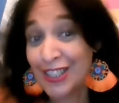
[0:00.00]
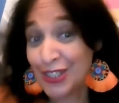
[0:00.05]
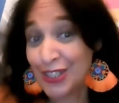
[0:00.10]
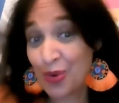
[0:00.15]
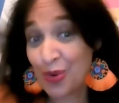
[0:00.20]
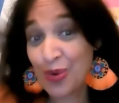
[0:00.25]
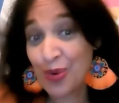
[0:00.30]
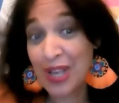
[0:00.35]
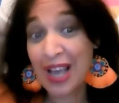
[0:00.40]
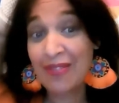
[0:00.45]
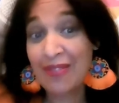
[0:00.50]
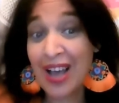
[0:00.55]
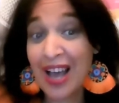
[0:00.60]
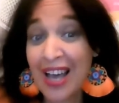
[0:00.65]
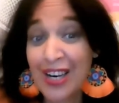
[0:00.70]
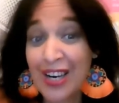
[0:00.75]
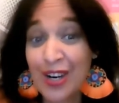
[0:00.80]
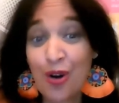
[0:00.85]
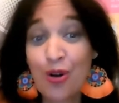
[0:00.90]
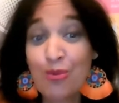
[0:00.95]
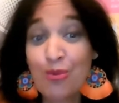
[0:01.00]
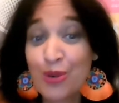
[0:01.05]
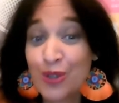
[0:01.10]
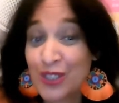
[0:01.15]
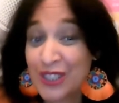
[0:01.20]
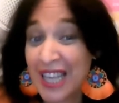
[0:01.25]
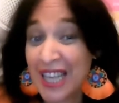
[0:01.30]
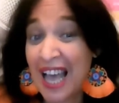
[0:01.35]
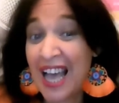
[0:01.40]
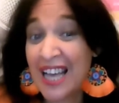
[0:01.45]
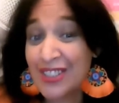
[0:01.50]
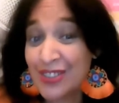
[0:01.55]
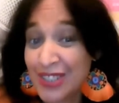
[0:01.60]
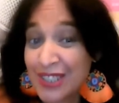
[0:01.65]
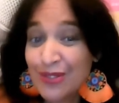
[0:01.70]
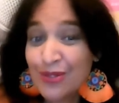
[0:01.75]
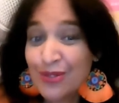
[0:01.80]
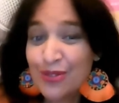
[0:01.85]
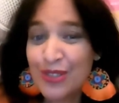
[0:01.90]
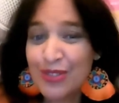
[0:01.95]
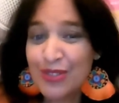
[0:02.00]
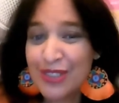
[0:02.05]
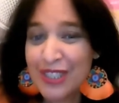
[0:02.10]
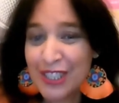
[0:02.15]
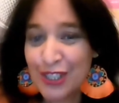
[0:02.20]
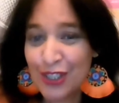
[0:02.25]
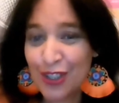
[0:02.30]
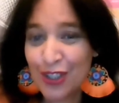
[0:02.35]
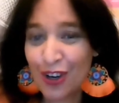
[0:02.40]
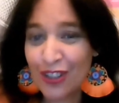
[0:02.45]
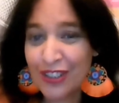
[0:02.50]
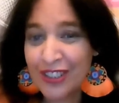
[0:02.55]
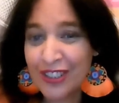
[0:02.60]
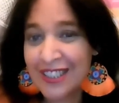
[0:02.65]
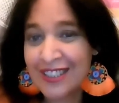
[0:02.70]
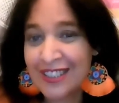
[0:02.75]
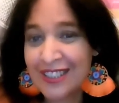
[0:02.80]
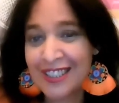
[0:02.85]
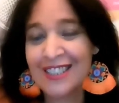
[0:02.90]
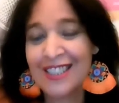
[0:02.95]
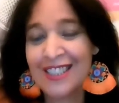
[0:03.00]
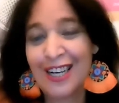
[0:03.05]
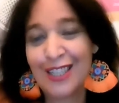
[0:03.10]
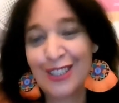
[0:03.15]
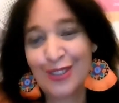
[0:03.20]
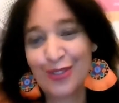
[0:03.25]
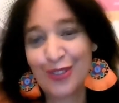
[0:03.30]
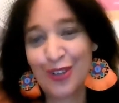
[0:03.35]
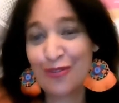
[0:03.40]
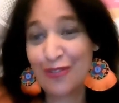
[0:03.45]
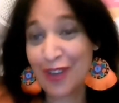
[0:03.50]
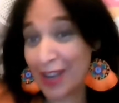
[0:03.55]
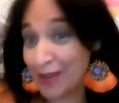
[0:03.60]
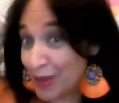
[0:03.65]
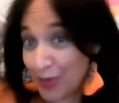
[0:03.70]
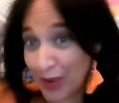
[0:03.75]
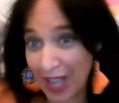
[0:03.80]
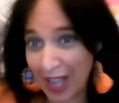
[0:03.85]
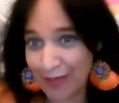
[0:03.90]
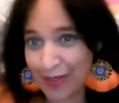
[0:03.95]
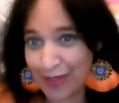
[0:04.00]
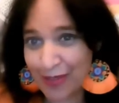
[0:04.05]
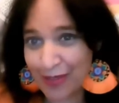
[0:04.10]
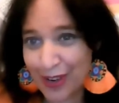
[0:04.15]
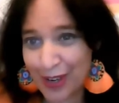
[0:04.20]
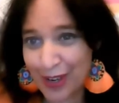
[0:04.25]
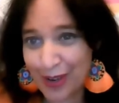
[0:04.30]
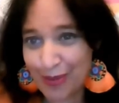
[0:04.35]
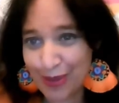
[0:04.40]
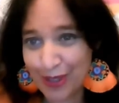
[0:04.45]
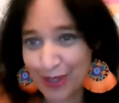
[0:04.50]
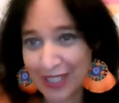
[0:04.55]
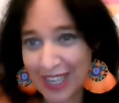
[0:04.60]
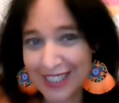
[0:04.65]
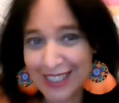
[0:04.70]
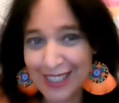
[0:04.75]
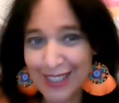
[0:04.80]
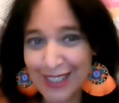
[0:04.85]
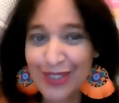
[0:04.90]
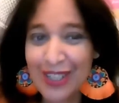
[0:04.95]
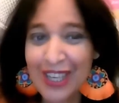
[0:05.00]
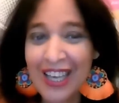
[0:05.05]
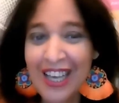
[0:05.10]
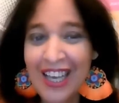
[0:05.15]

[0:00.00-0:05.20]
So we have had almost 150 talks since the start of confinement. We have been very productive.